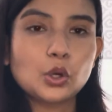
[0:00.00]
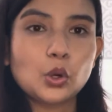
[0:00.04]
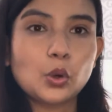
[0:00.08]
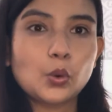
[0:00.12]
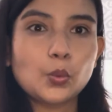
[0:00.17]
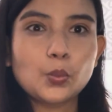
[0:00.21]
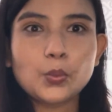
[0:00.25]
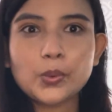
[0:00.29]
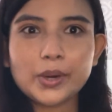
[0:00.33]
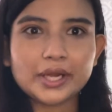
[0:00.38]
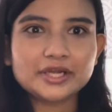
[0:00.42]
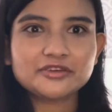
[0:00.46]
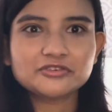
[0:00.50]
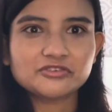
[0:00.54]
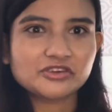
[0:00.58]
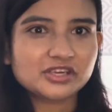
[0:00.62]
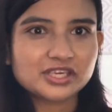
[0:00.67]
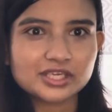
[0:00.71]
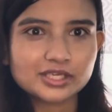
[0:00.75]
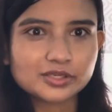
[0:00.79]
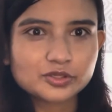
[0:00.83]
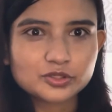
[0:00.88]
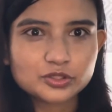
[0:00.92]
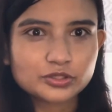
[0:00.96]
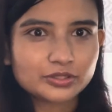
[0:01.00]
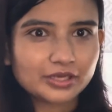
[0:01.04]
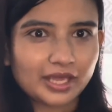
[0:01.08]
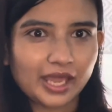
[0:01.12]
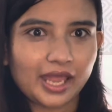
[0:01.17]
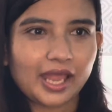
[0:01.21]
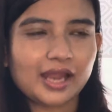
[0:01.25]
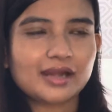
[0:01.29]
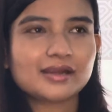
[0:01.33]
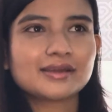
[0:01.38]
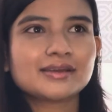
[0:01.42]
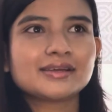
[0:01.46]
wait for it to
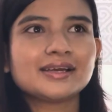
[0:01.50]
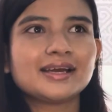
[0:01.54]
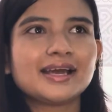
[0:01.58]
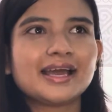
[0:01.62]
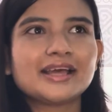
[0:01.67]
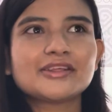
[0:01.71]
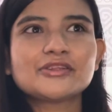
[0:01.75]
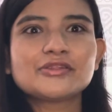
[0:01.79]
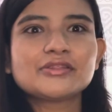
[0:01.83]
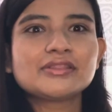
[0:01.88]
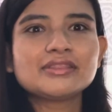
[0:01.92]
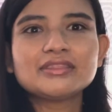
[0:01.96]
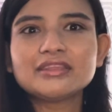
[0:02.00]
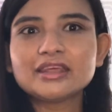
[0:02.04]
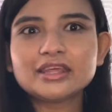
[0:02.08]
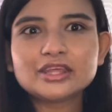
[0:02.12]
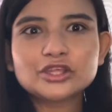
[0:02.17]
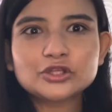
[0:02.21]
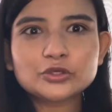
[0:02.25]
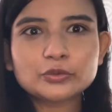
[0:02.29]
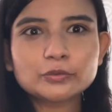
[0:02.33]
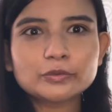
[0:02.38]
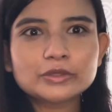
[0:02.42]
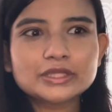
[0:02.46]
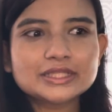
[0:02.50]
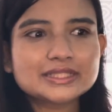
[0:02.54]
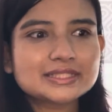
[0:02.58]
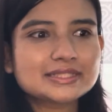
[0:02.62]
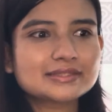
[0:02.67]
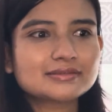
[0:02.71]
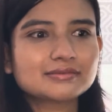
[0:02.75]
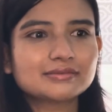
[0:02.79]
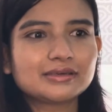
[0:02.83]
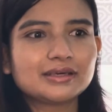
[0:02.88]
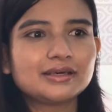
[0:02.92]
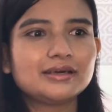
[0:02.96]
end i don't think you will
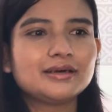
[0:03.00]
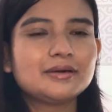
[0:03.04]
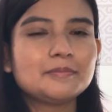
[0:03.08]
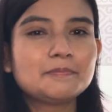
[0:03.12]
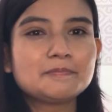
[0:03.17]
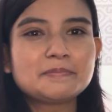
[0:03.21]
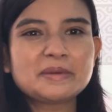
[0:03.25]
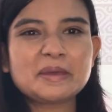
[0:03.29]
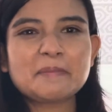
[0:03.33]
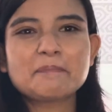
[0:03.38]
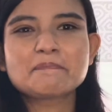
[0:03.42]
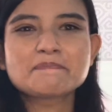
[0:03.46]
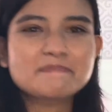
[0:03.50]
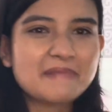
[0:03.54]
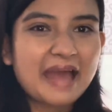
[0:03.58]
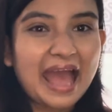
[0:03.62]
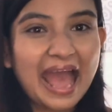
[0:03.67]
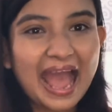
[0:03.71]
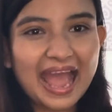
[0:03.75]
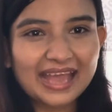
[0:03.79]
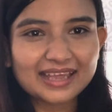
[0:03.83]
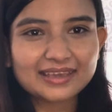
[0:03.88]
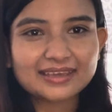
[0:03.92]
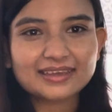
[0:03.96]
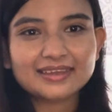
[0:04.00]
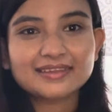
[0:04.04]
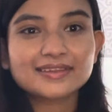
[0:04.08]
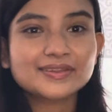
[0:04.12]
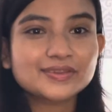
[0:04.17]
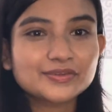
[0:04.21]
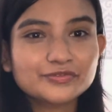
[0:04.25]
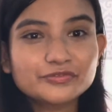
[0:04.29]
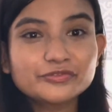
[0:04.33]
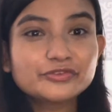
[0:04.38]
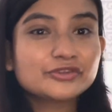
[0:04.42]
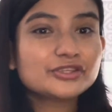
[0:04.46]
uh, be back
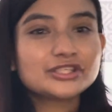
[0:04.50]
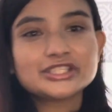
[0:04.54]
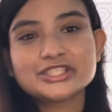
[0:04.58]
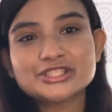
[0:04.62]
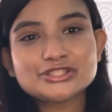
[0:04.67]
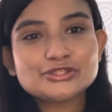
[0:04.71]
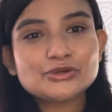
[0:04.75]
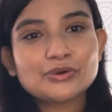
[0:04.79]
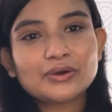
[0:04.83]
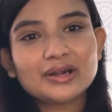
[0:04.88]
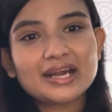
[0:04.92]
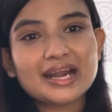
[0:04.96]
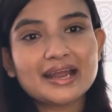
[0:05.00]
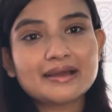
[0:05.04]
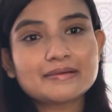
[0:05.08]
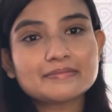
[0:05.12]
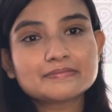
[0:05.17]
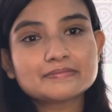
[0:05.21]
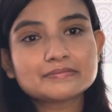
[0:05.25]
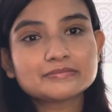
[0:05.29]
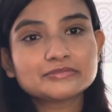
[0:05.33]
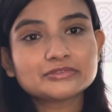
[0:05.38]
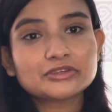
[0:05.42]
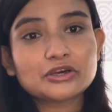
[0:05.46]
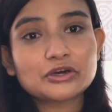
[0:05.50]
in first year um,